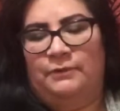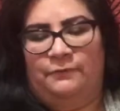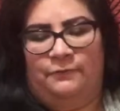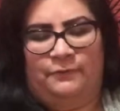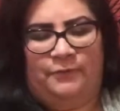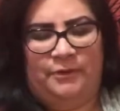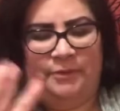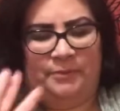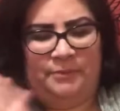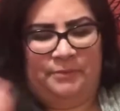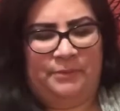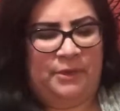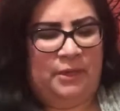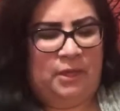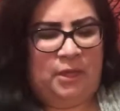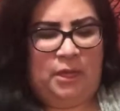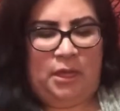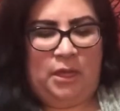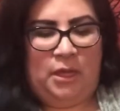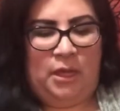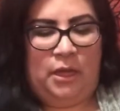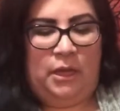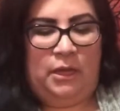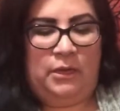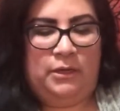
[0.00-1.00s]
from
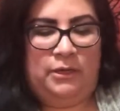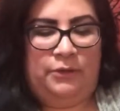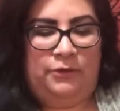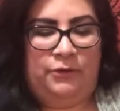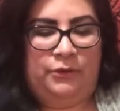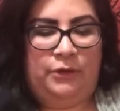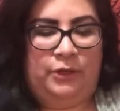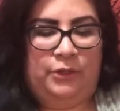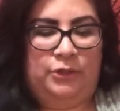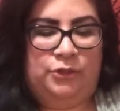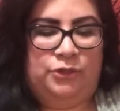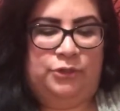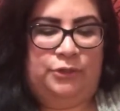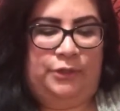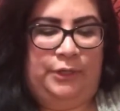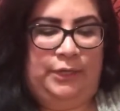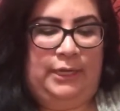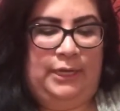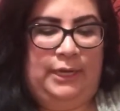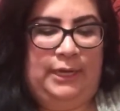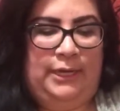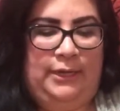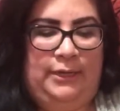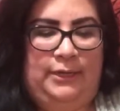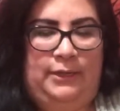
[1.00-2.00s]
another
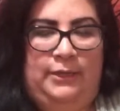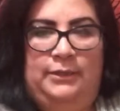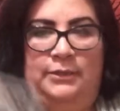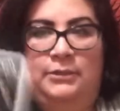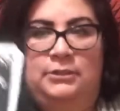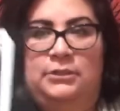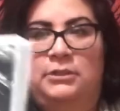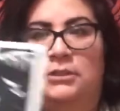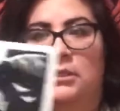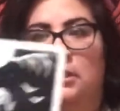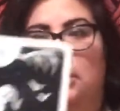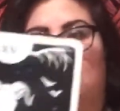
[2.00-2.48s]
country and